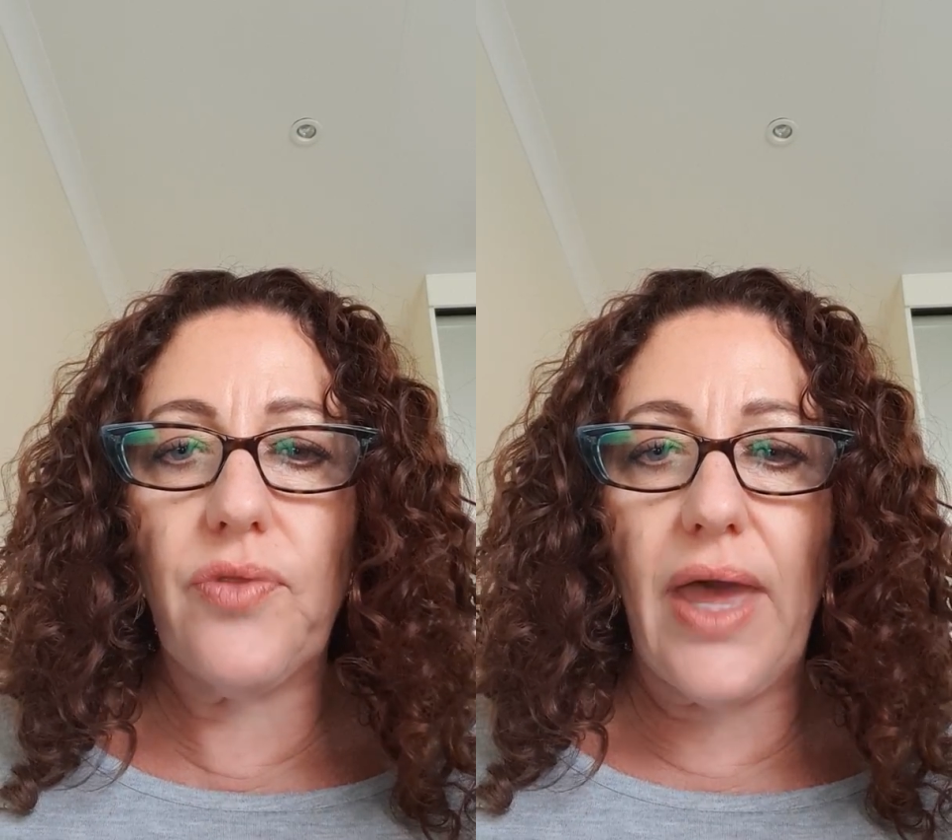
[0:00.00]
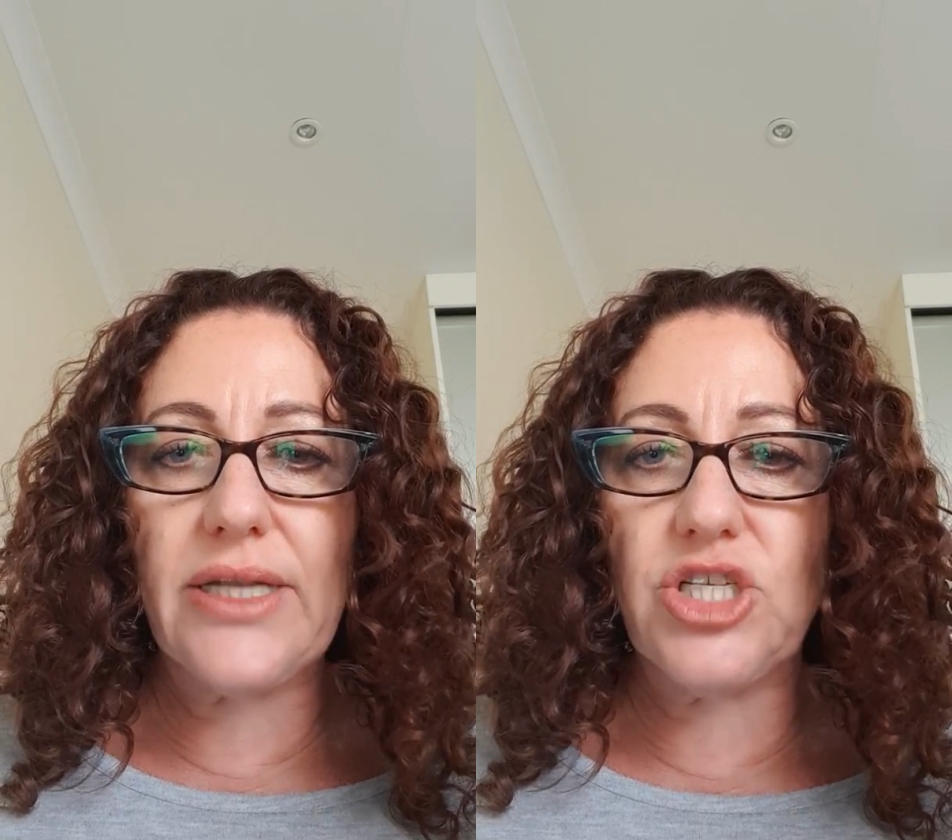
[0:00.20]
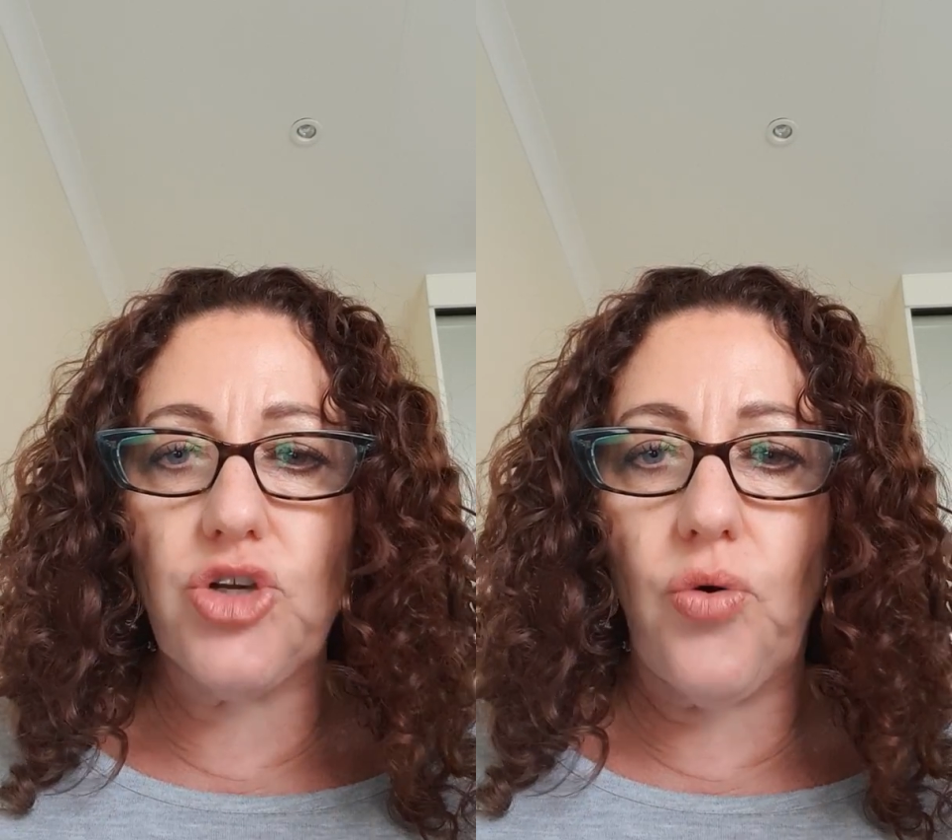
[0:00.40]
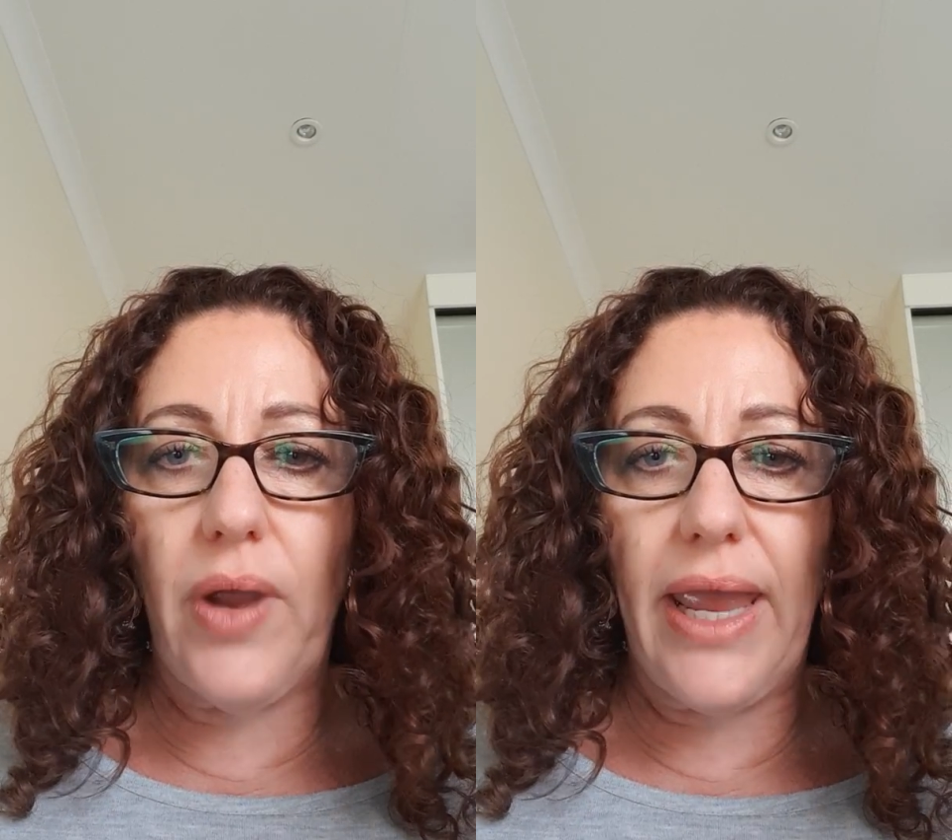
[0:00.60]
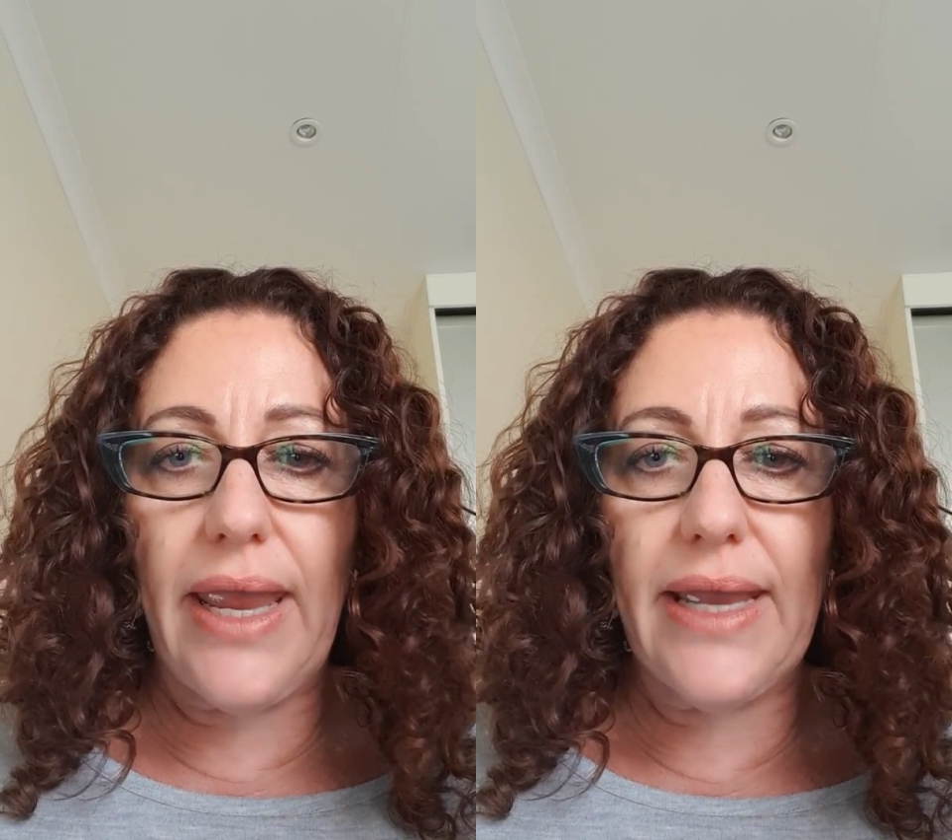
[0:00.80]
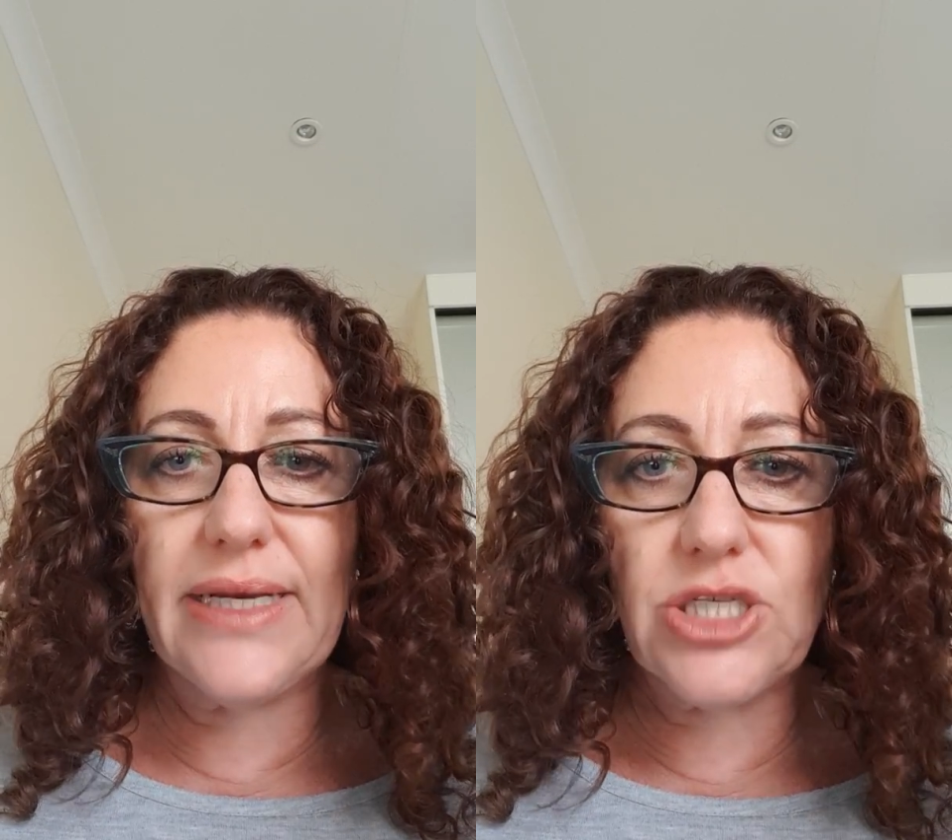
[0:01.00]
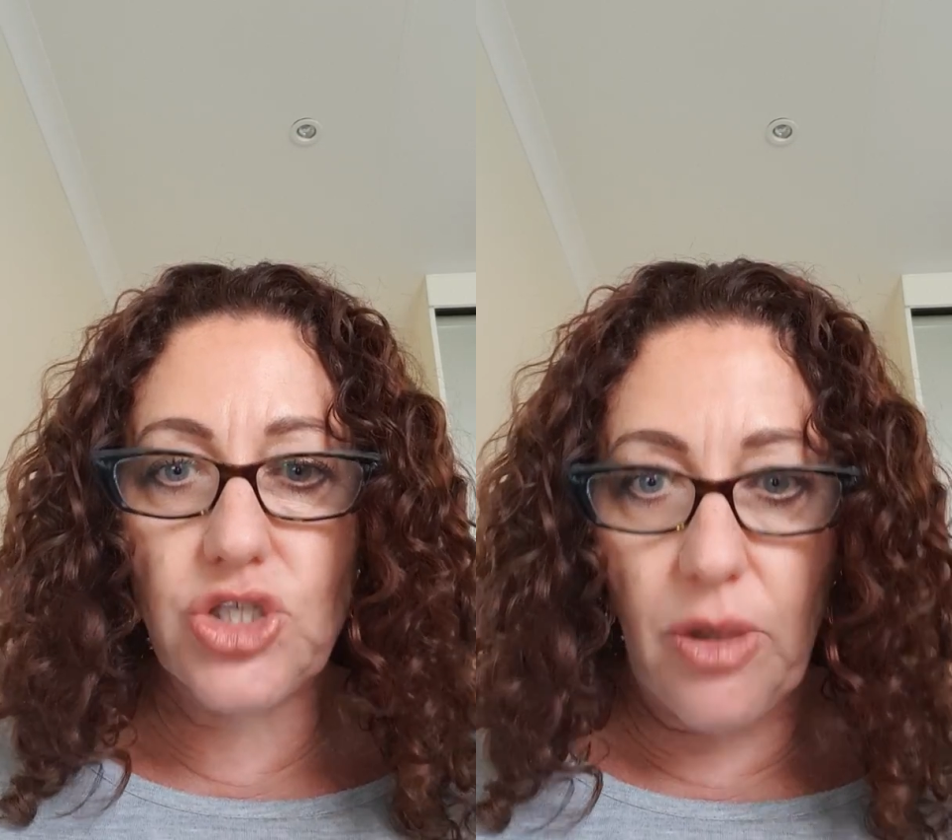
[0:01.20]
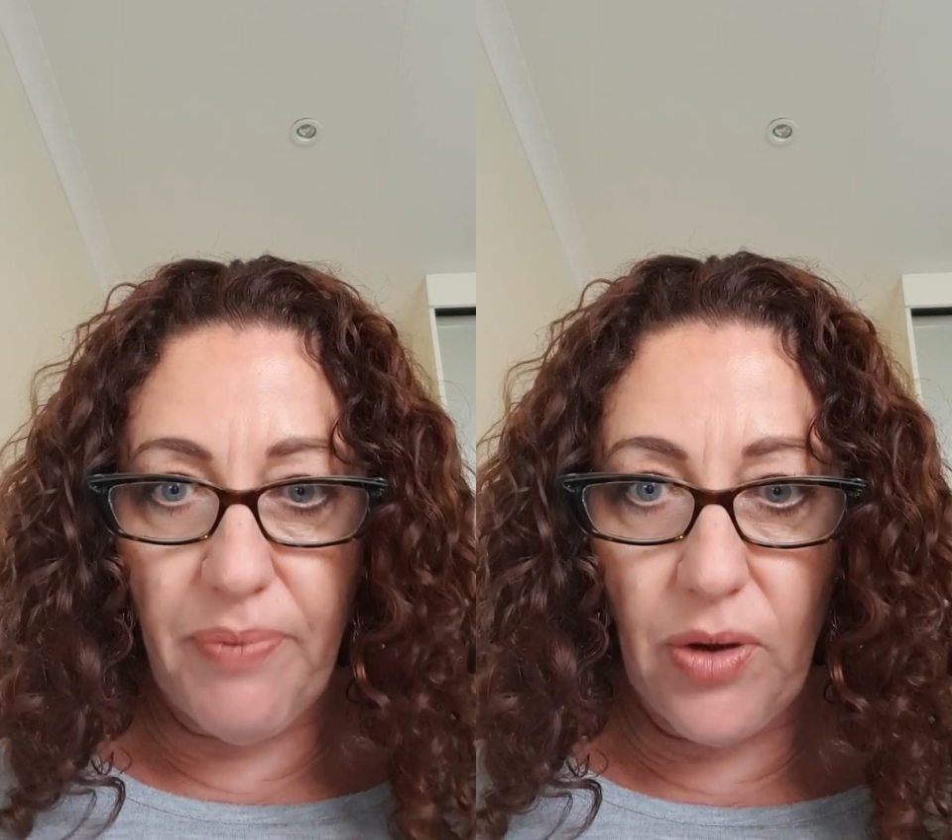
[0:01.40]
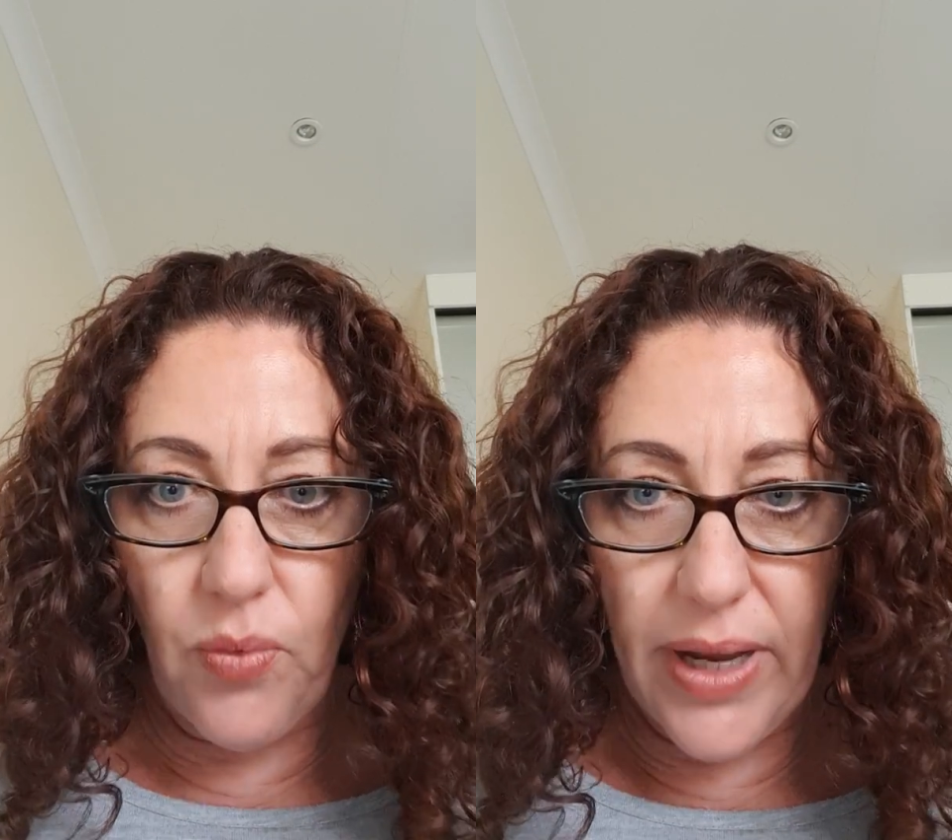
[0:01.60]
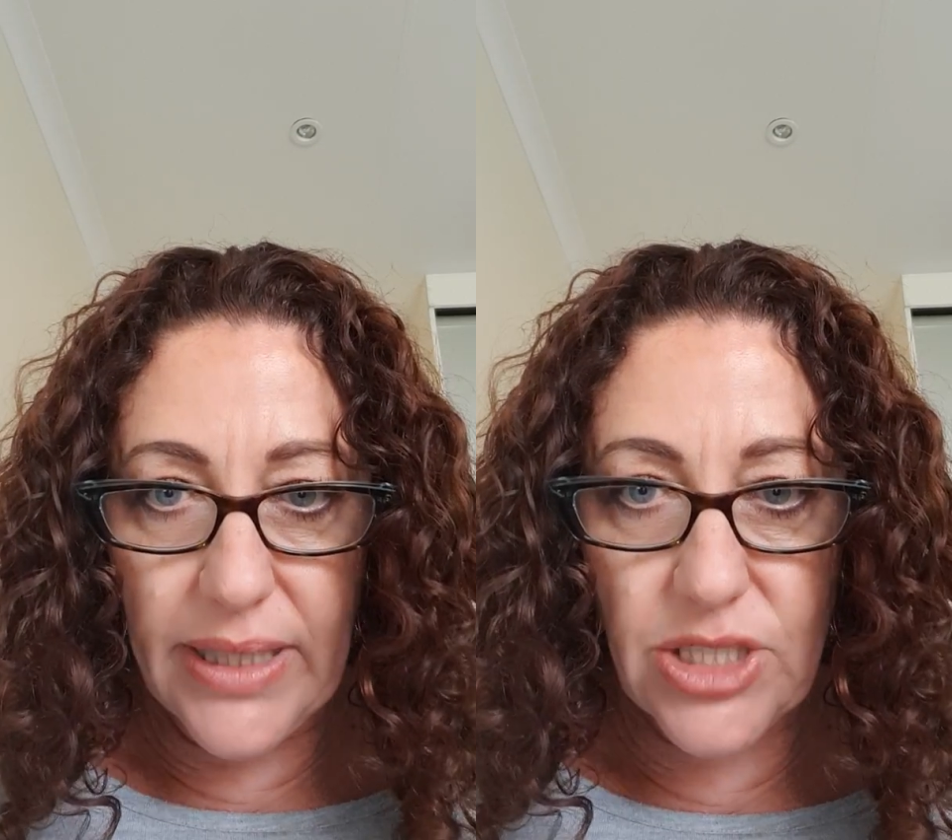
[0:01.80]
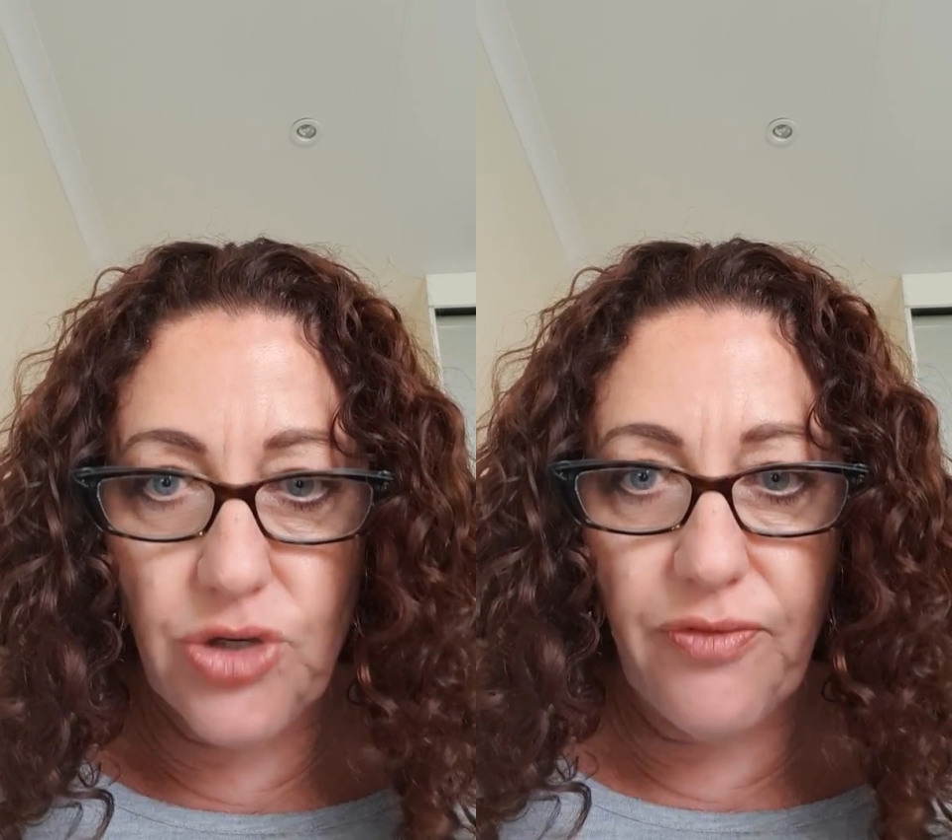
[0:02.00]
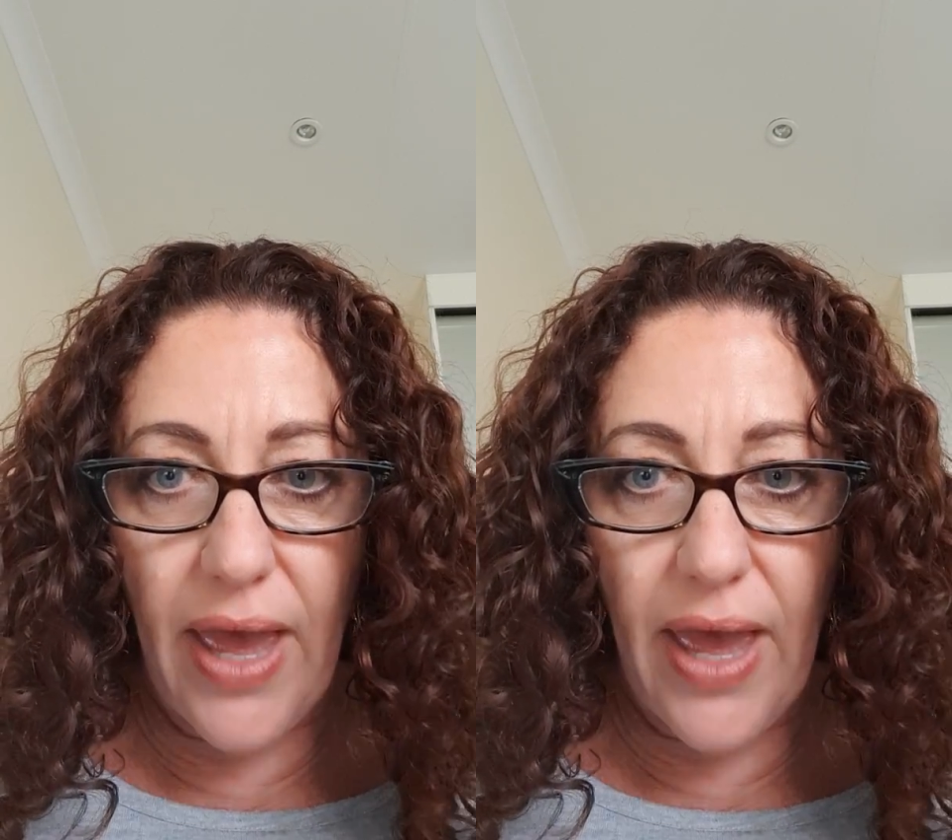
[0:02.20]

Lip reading: that your hair is sopping wet. You've